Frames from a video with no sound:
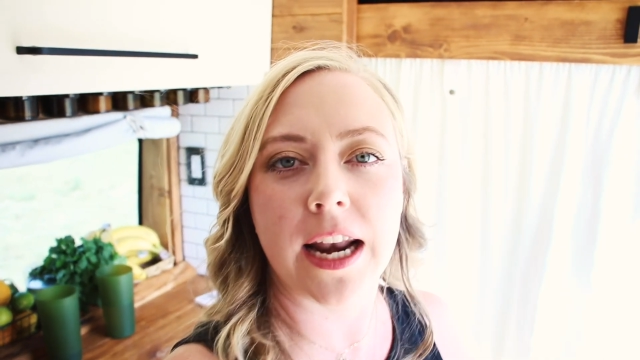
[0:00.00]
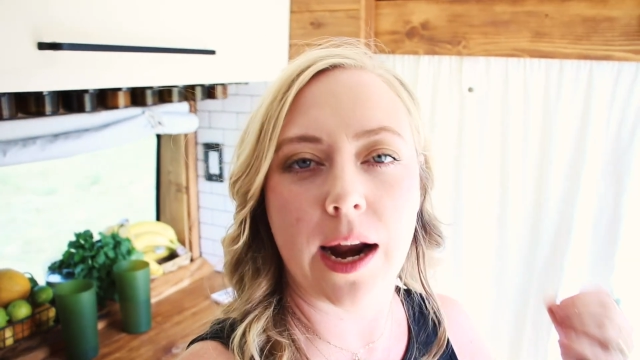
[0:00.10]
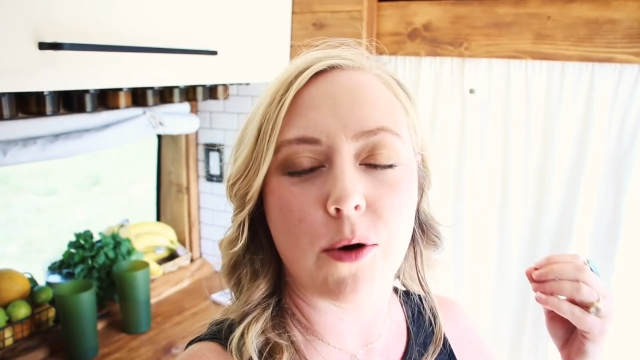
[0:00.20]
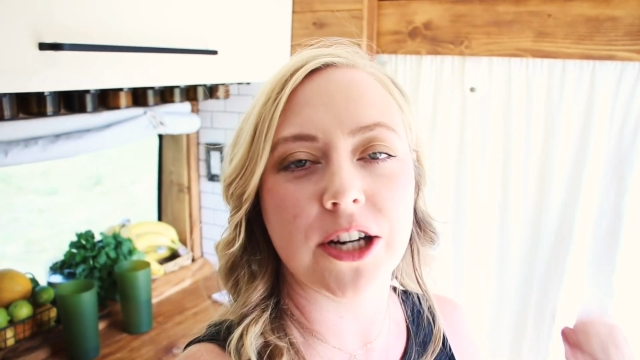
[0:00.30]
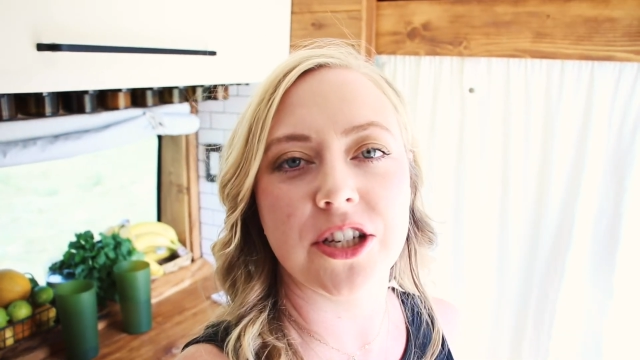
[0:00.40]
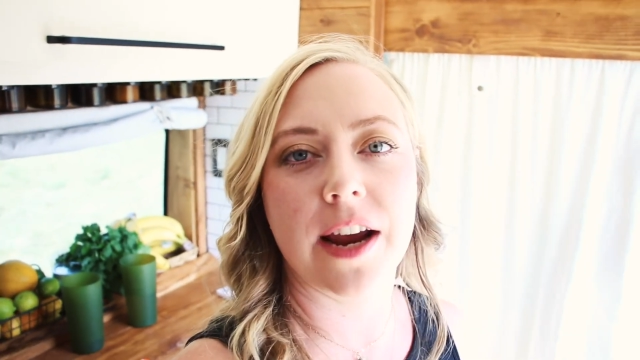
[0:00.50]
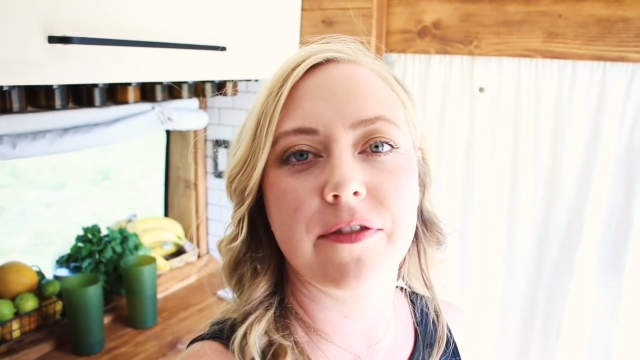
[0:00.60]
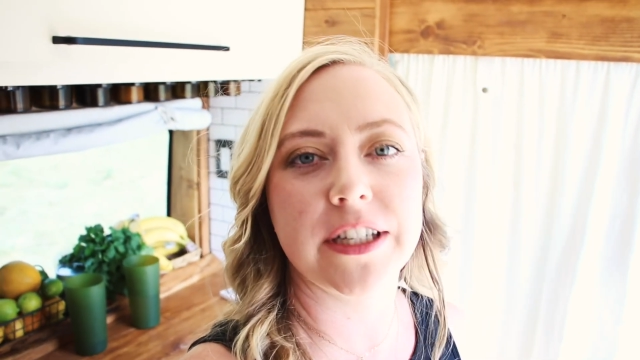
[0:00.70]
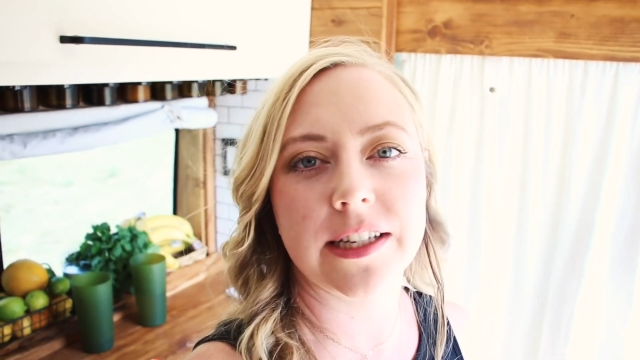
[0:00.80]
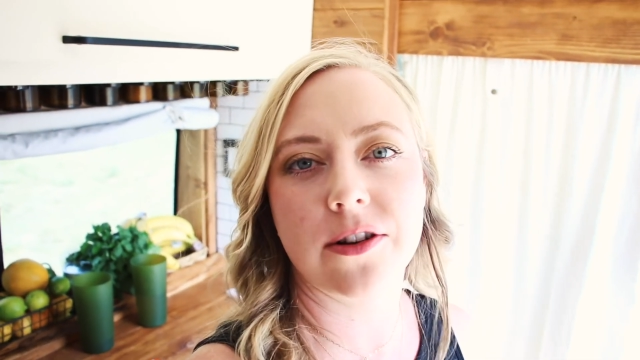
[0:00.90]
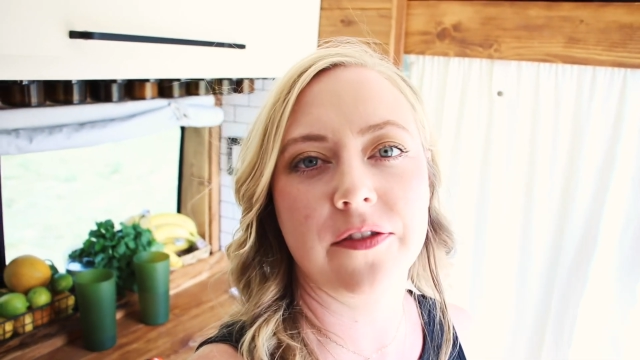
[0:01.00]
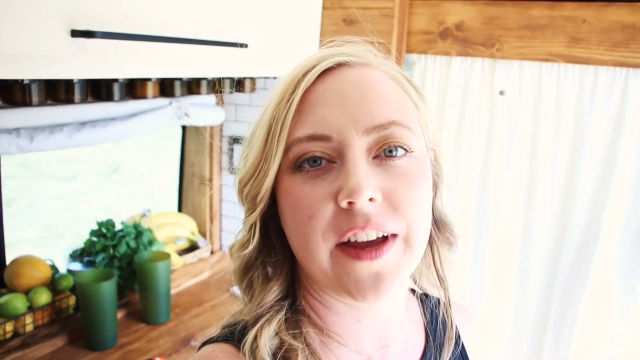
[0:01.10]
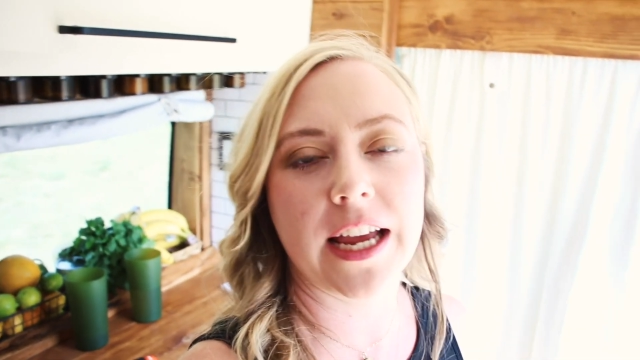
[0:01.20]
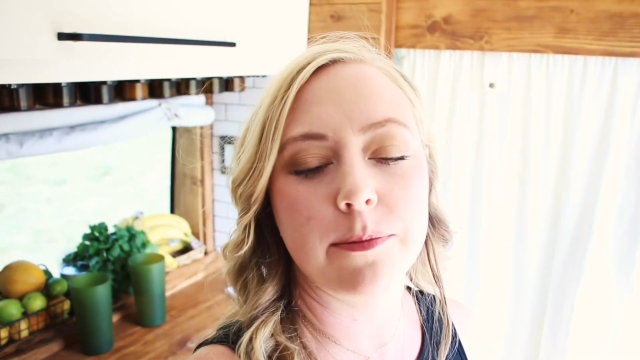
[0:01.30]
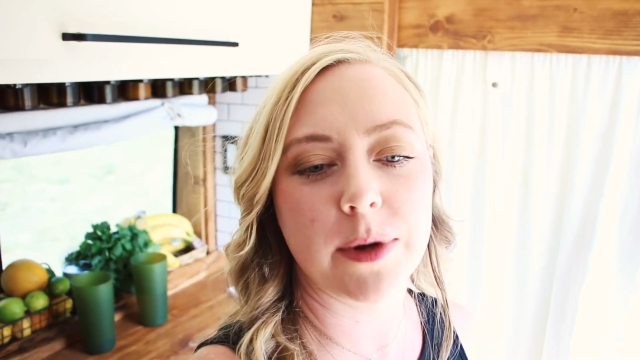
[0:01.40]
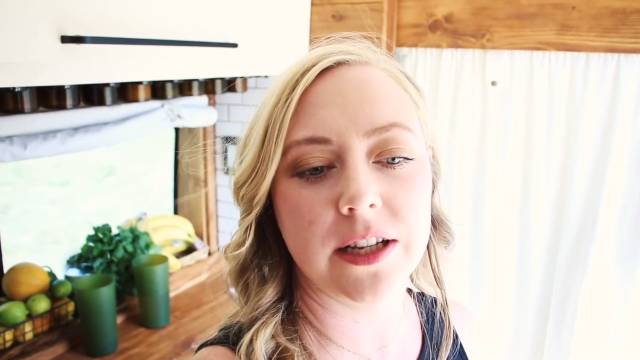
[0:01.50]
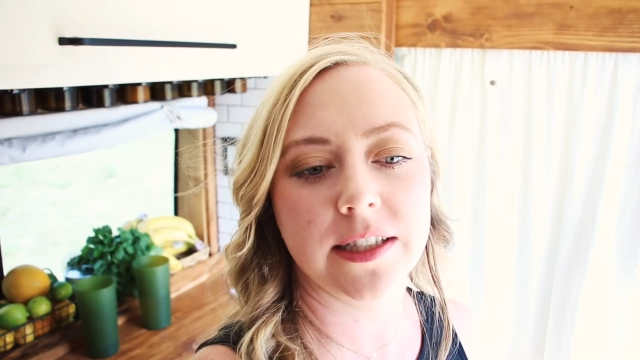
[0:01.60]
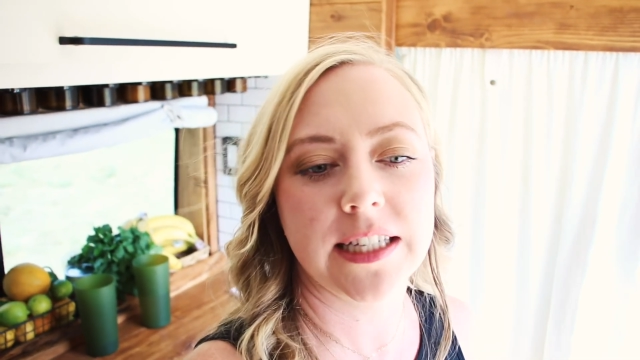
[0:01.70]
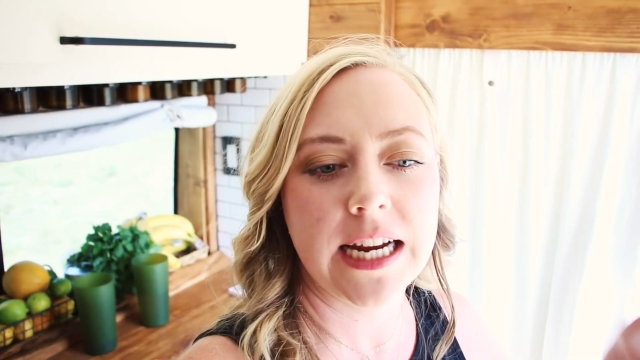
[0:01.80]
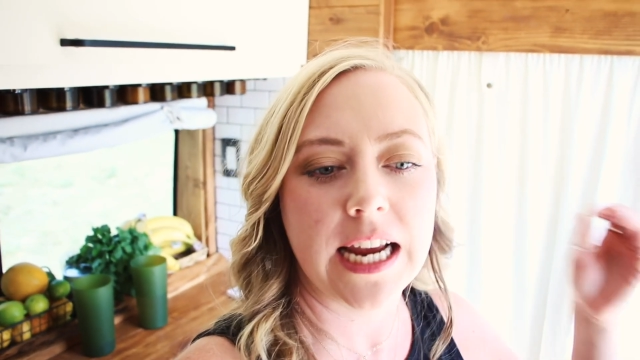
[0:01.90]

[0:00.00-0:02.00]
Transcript: and I watched every single van build.